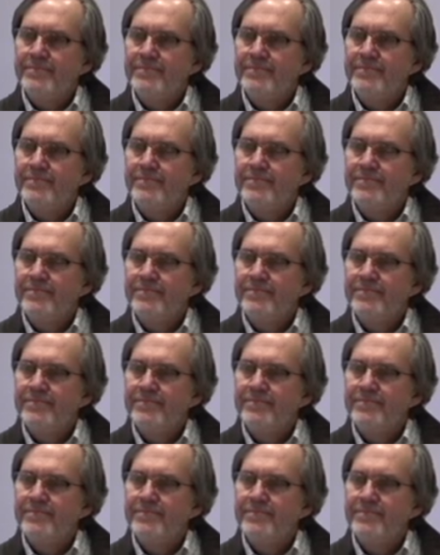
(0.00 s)

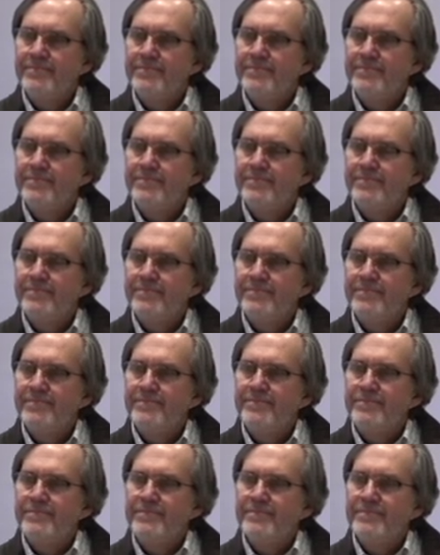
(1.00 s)

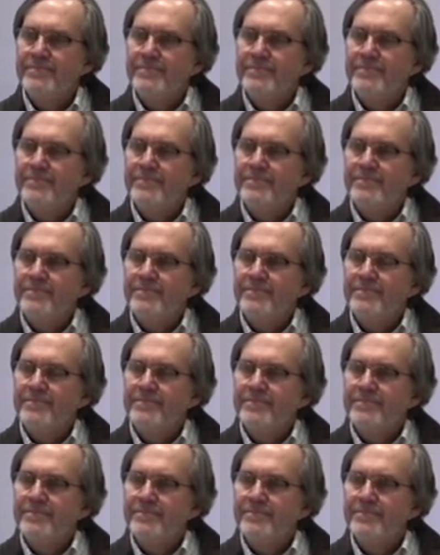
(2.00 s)

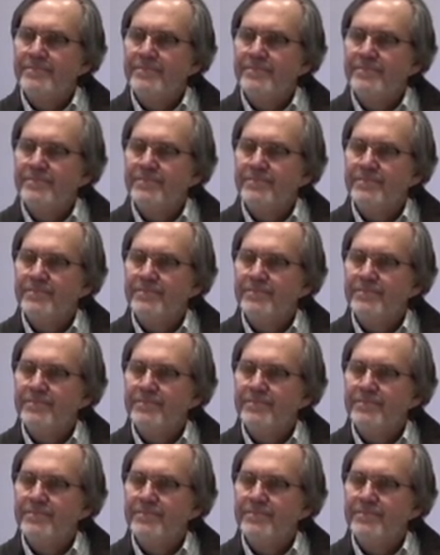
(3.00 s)
No words are spoken by the person on screen.